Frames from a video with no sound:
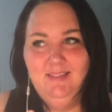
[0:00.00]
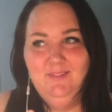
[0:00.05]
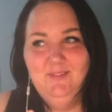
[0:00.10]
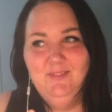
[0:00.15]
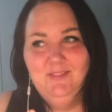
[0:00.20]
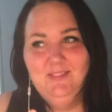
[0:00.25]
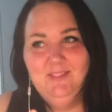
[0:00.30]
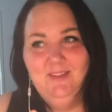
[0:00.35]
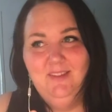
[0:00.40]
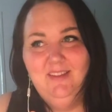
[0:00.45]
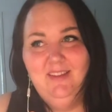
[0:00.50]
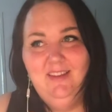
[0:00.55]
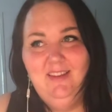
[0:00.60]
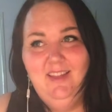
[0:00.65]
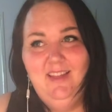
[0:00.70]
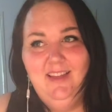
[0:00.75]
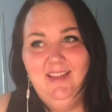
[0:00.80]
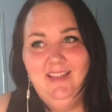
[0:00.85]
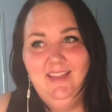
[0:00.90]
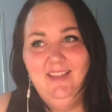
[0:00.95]
was kind of
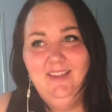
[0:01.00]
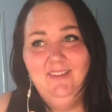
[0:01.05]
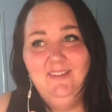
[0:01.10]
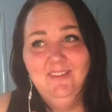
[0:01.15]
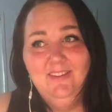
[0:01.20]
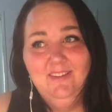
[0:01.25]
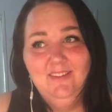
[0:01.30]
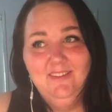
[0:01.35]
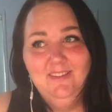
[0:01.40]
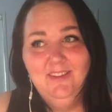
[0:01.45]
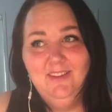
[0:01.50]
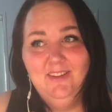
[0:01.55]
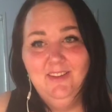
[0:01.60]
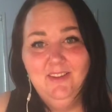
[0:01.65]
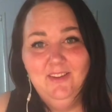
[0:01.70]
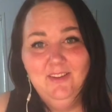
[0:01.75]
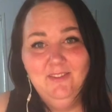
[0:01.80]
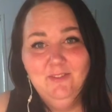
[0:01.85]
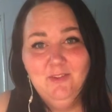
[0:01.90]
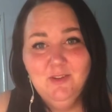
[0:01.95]
like, oh,
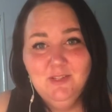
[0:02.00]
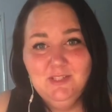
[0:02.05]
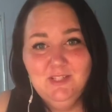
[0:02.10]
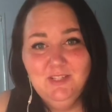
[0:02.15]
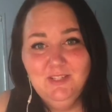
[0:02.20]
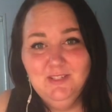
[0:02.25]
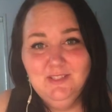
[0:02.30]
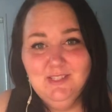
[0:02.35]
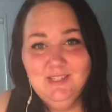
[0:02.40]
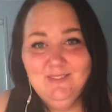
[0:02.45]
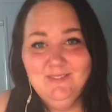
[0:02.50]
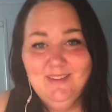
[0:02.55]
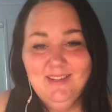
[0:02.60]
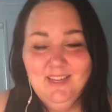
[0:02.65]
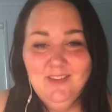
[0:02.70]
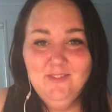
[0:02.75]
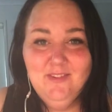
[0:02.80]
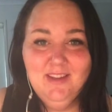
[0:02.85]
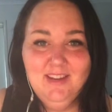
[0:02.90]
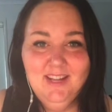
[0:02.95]
of course you're losing weight.
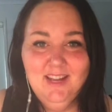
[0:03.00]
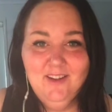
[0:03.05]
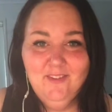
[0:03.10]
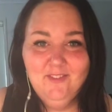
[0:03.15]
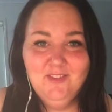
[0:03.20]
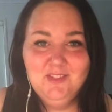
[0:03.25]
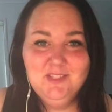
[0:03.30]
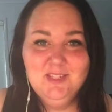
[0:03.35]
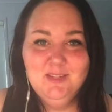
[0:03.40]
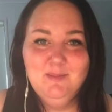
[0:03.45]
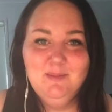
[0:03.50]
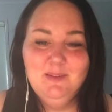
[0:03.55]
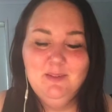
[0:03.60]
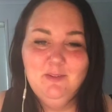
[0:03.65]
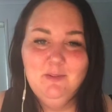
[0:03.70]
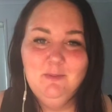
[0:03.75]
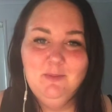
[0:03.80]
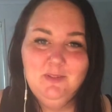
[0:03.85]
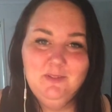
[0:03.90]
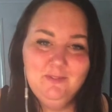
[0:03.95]
You've had half your stomach
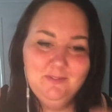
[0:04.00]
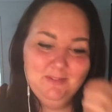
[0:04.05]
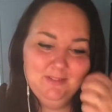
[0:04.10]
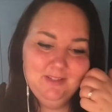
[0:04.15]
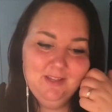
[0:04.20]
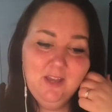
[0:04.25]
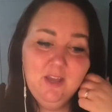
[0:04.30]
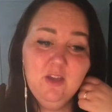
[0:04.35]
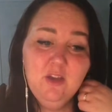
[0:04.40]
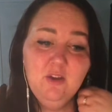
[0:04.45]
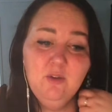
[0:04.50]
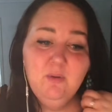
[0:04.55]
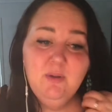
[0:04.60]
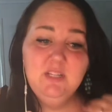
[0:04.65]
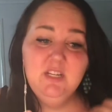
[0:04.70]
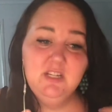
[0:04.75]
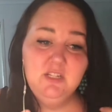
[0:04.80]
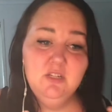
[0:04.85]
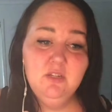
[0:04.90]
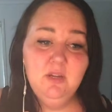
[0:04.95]
removed, which
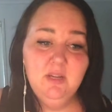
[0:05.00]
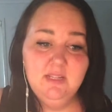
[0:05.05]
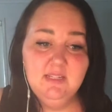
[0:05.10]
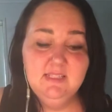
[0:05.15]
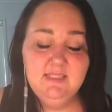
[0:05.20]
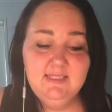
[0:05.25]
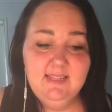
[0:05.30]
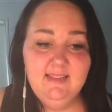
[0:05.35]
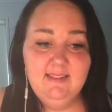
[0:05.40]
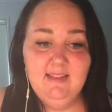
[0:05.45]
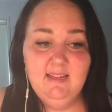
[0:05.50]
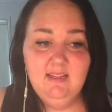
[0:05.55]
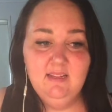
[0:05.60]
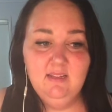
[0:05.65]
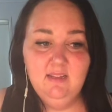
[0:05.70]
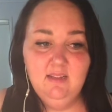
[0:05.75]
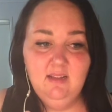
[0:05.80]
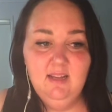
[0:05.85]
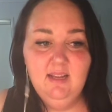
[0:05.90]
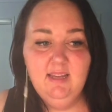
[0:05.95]
I do understand that.
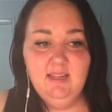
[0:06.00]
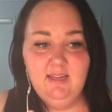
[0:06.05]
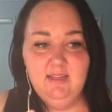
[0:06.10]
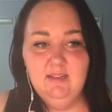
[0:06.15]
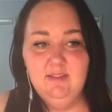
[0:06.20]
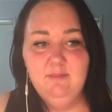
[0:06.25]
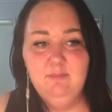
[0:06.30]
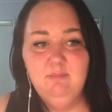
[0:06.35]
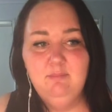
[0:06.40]
I get it.